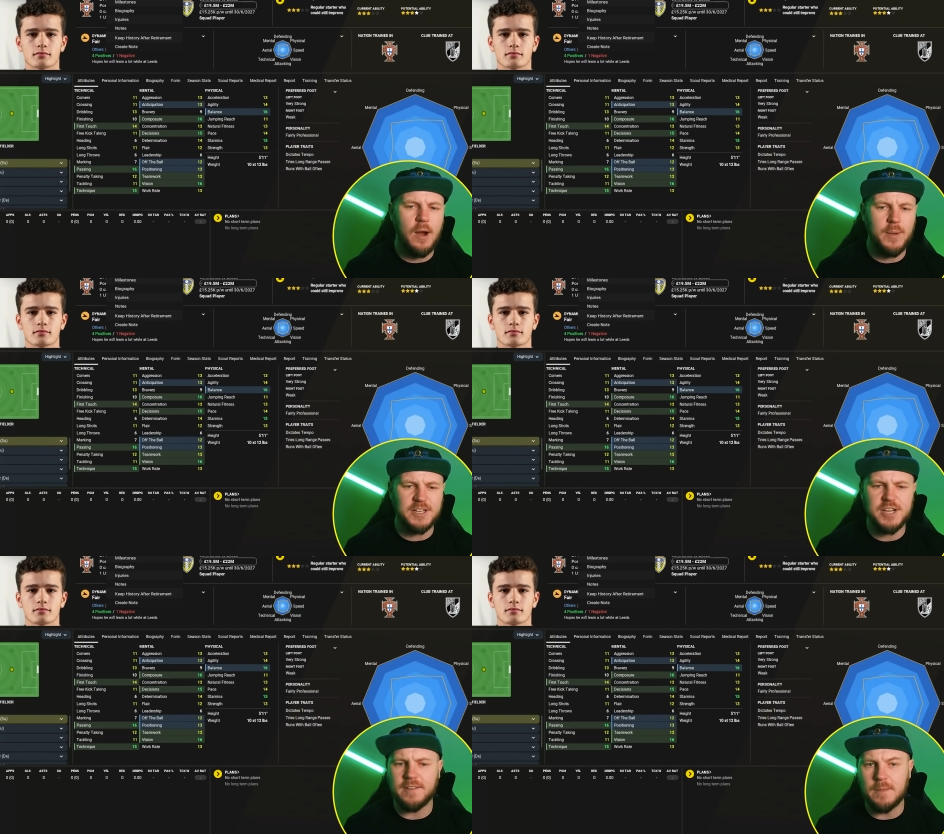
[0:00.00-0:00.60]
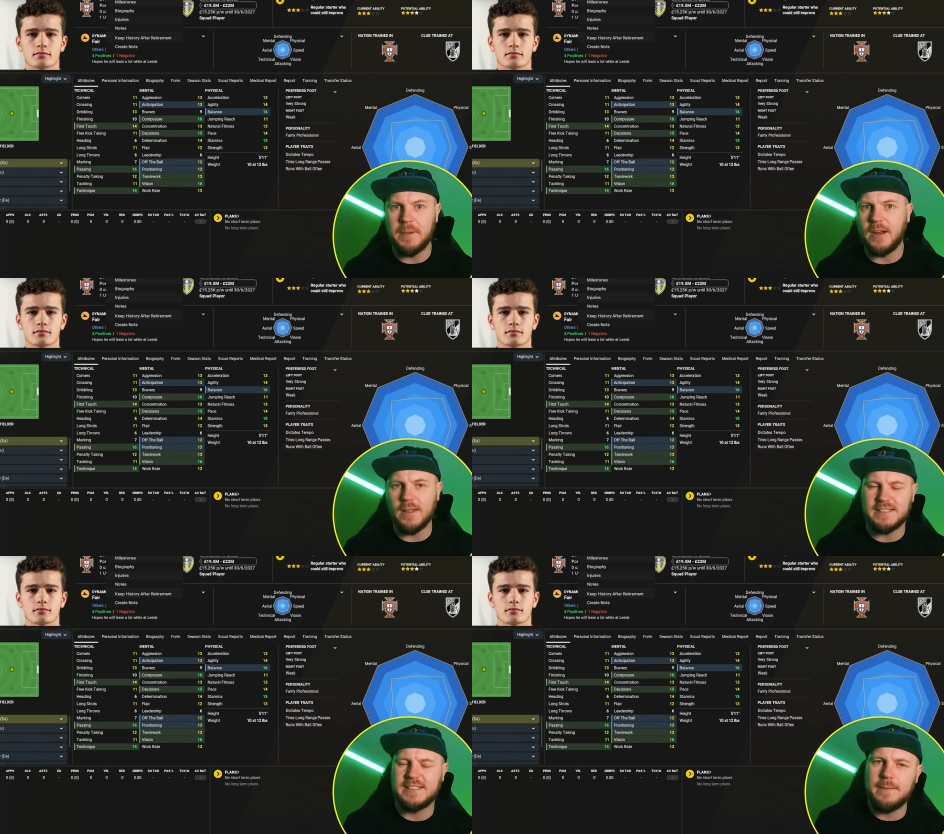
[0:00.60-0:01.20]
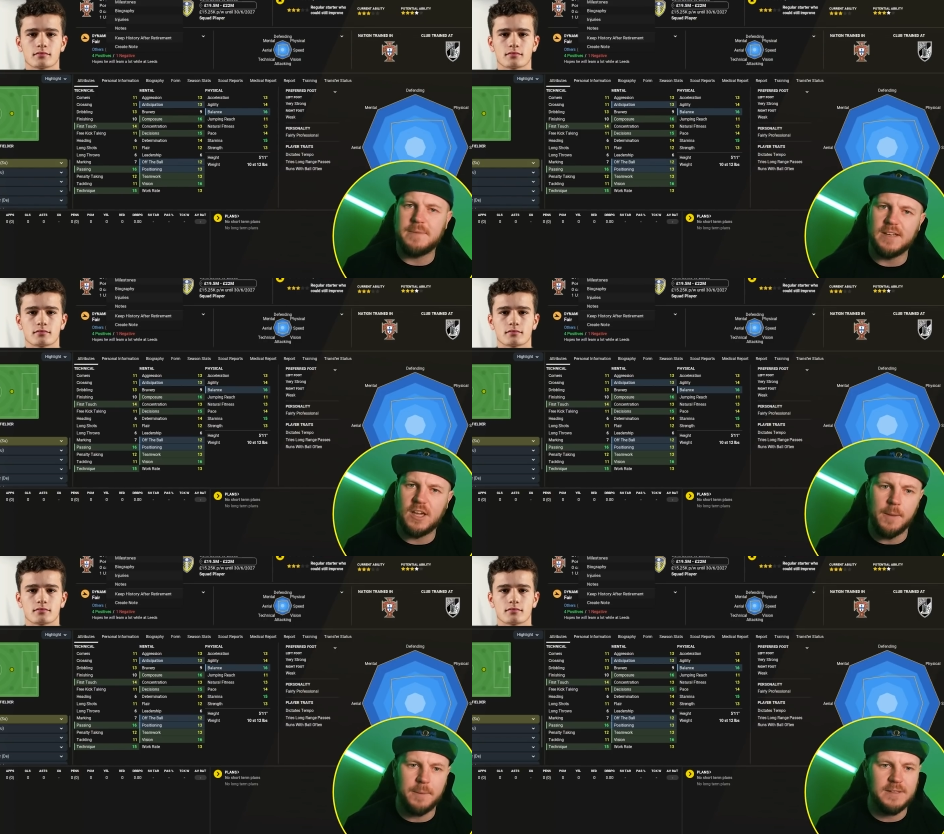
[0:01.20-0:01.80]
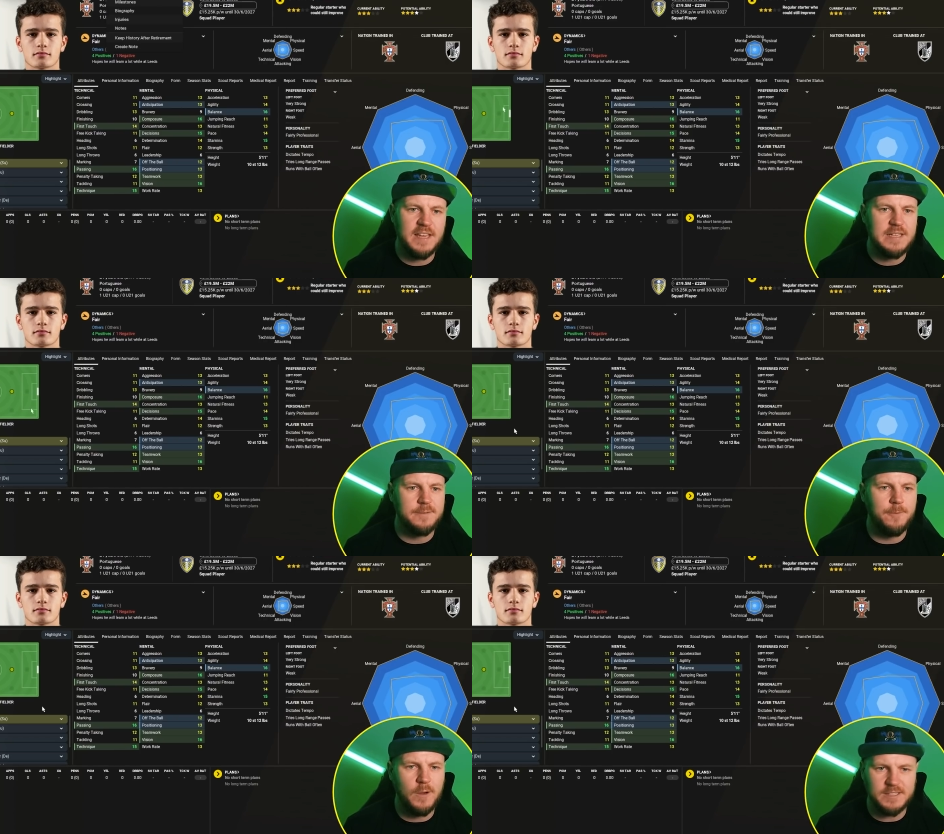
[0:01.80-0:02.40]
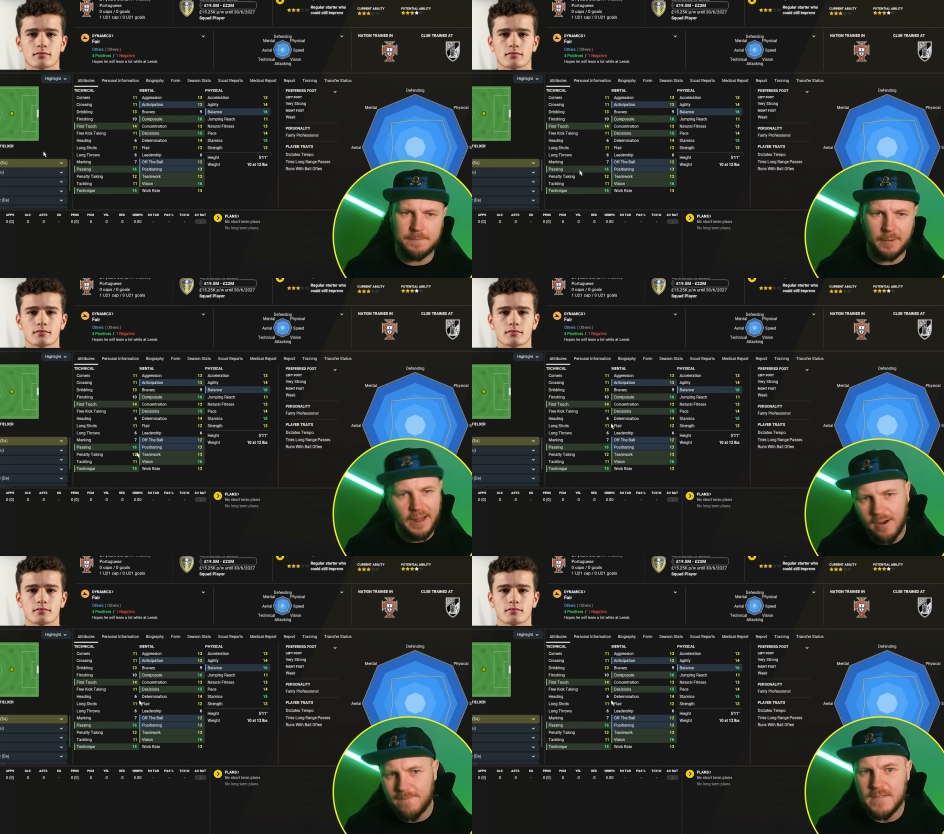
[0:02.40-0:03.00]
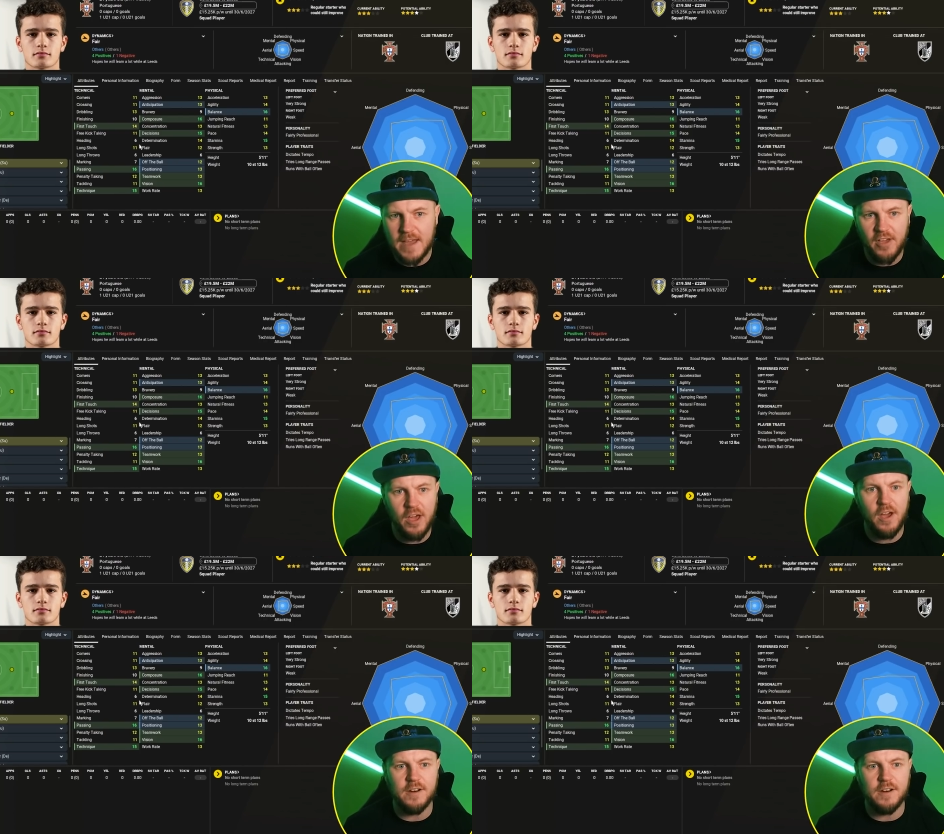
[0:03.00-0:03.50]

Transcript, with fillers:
Speaker 1: We actually had the bid accepted a couple of days before. It's a player I've never heard